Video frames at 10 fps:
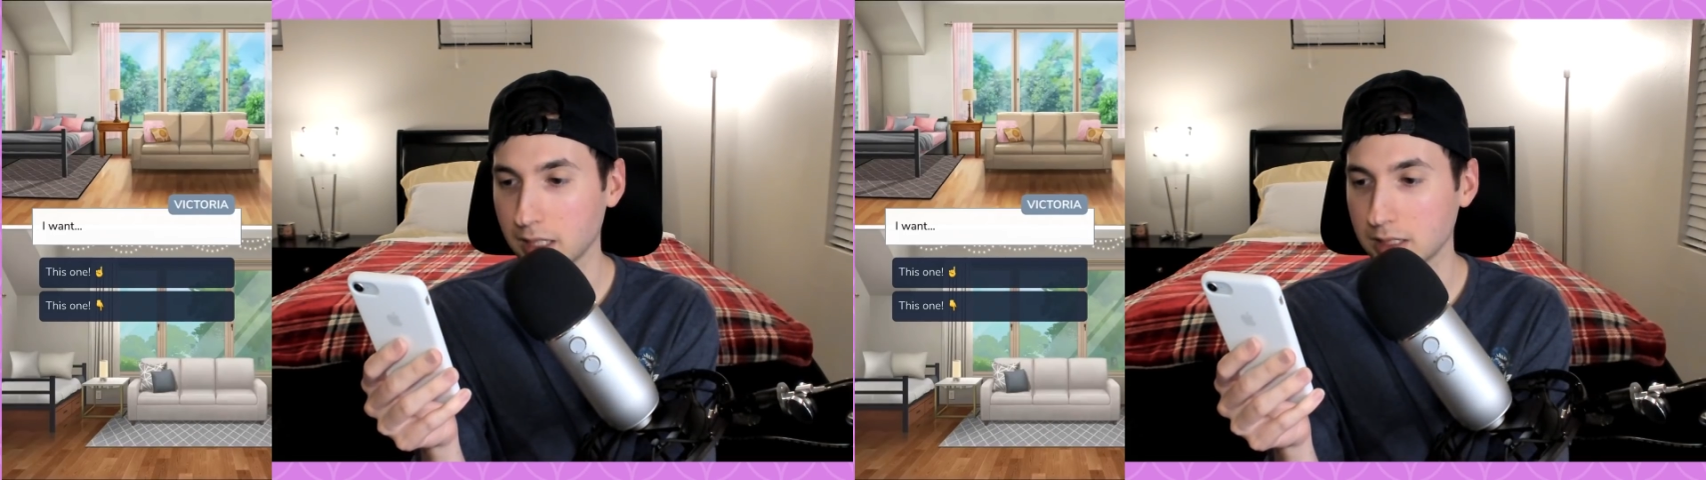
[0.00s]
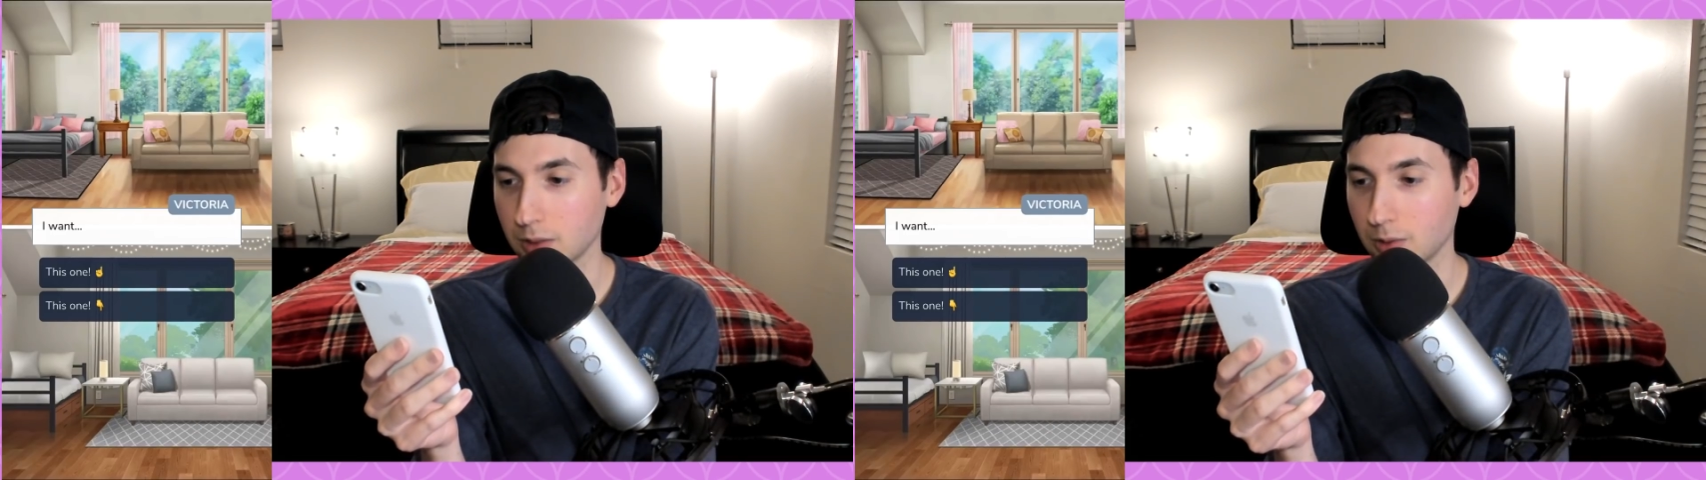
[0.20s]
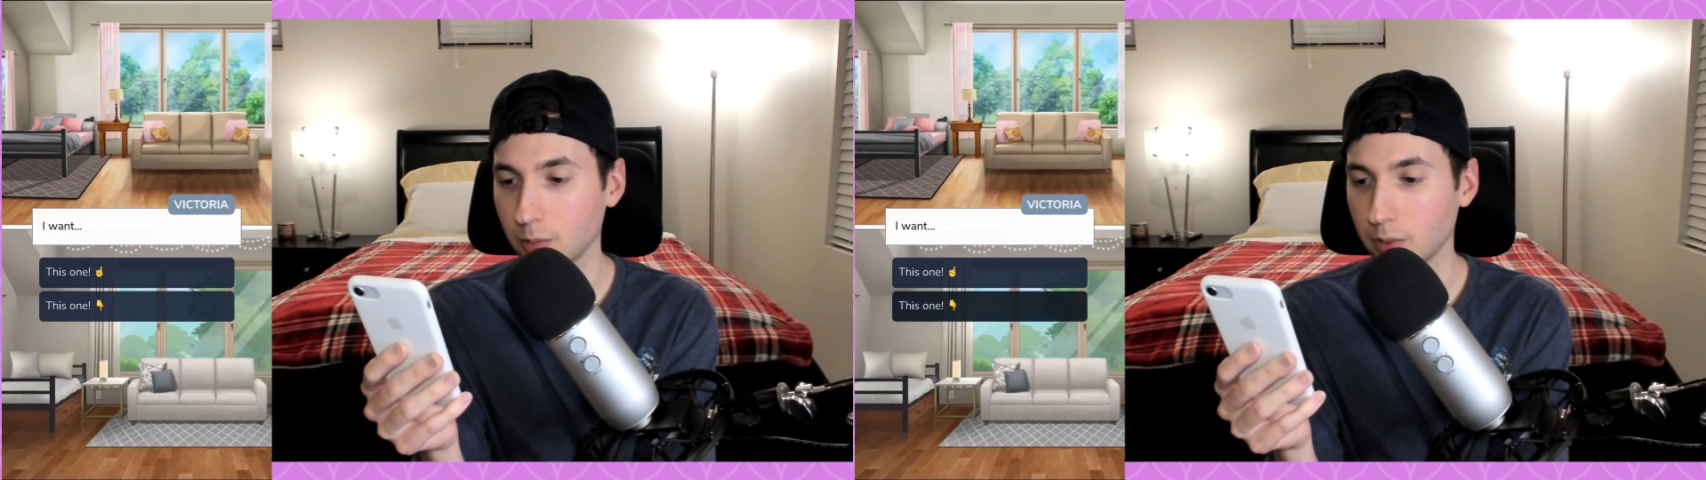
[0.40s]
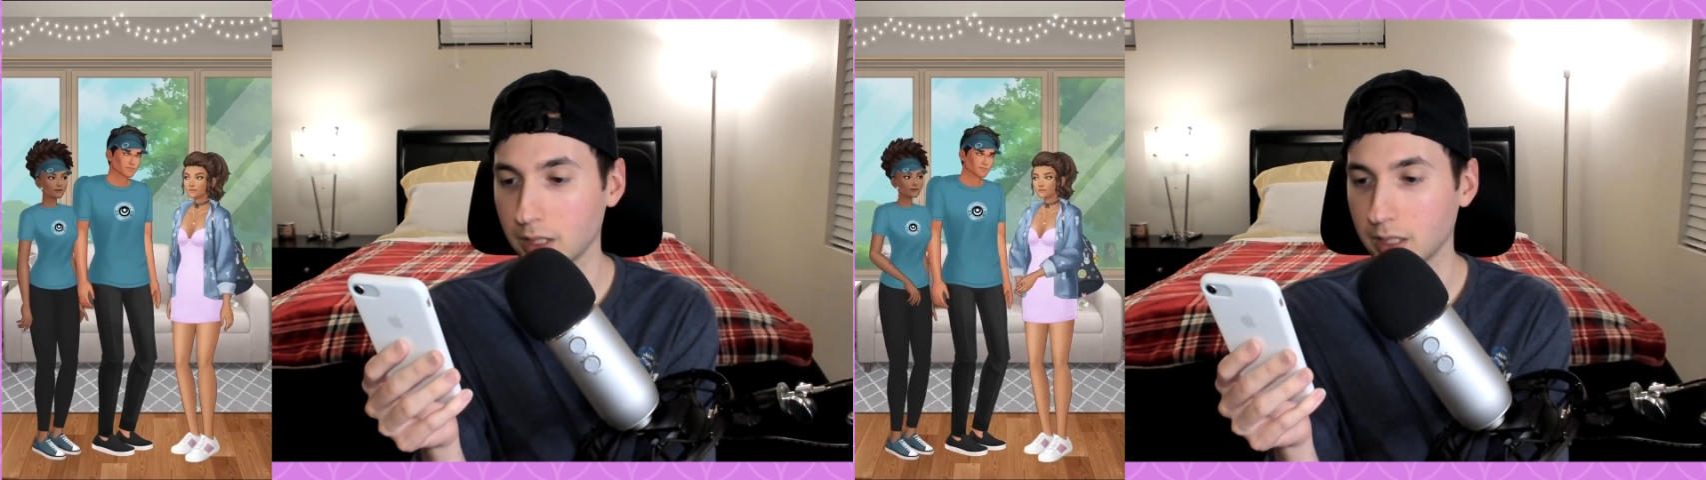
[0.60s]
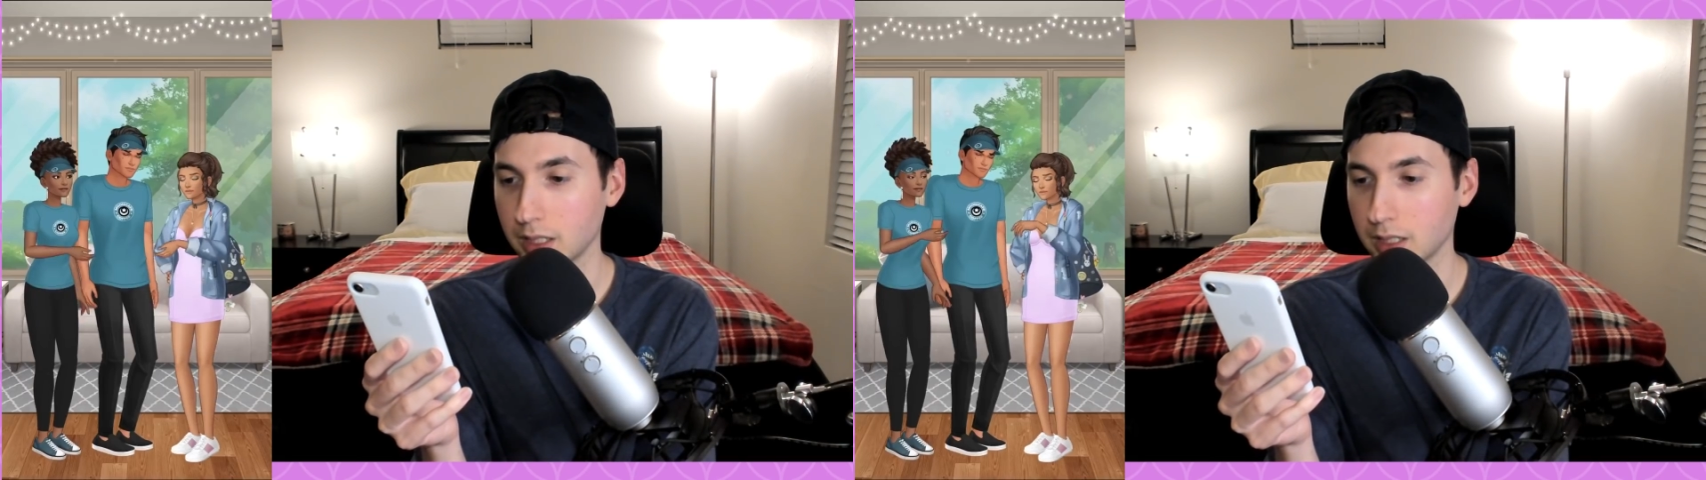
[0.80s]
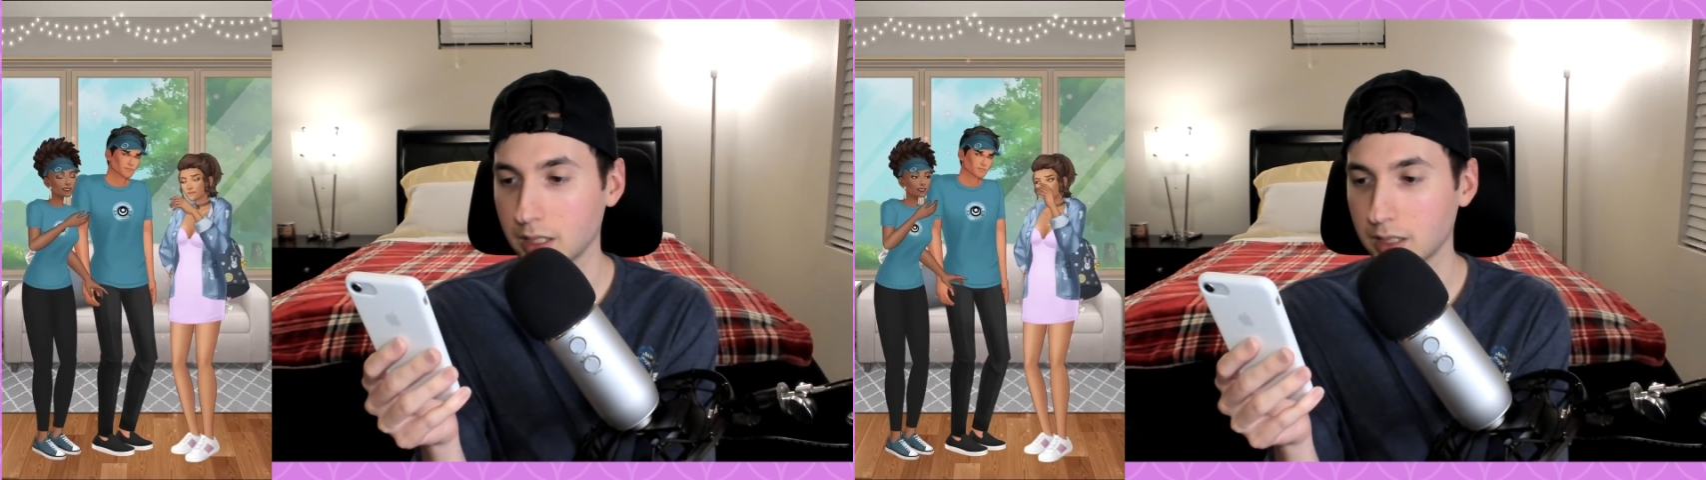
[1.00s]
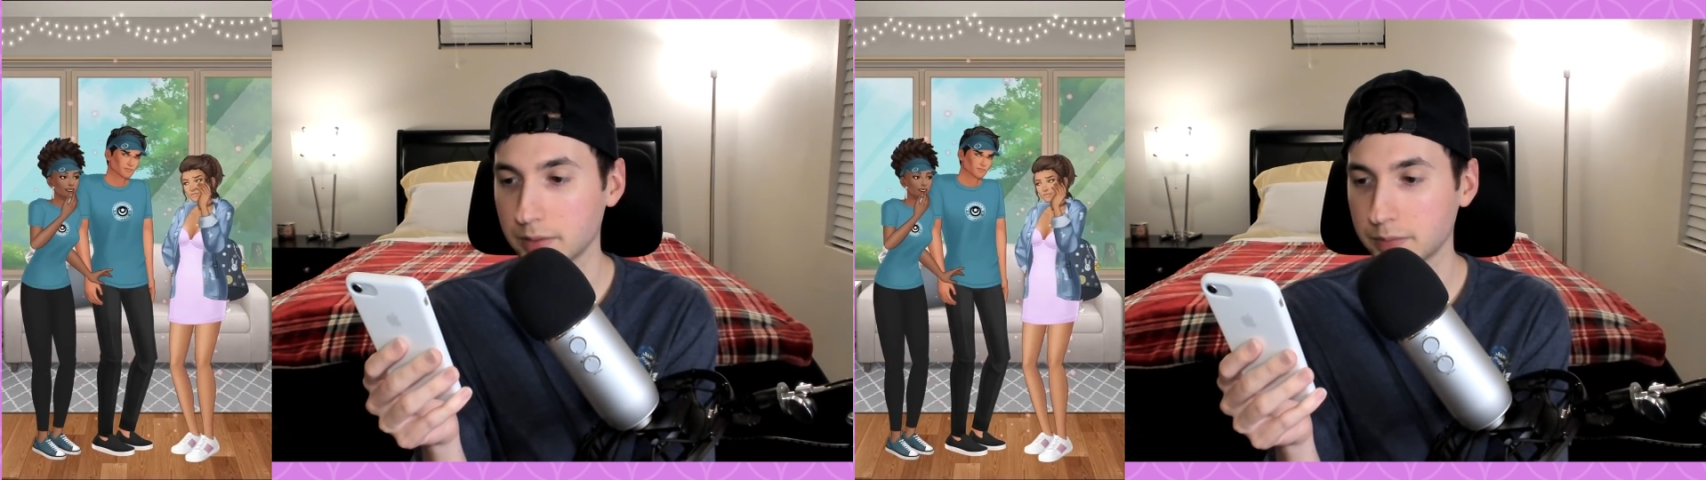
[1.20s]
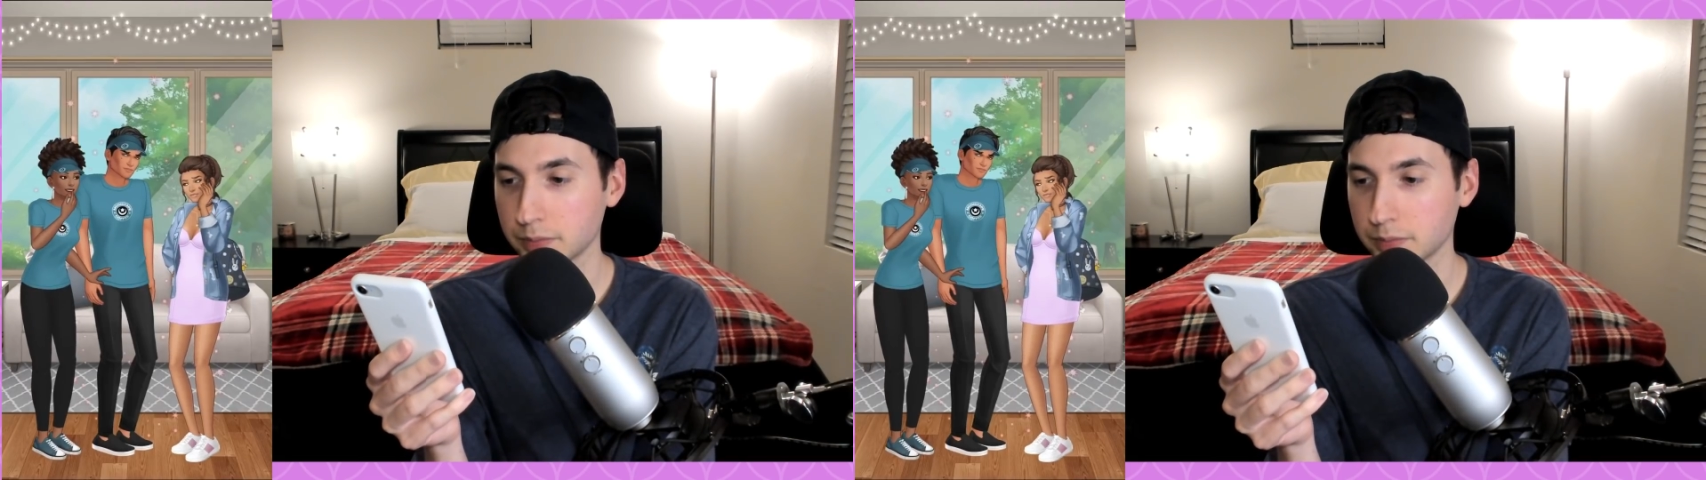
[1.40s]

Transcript: adult one.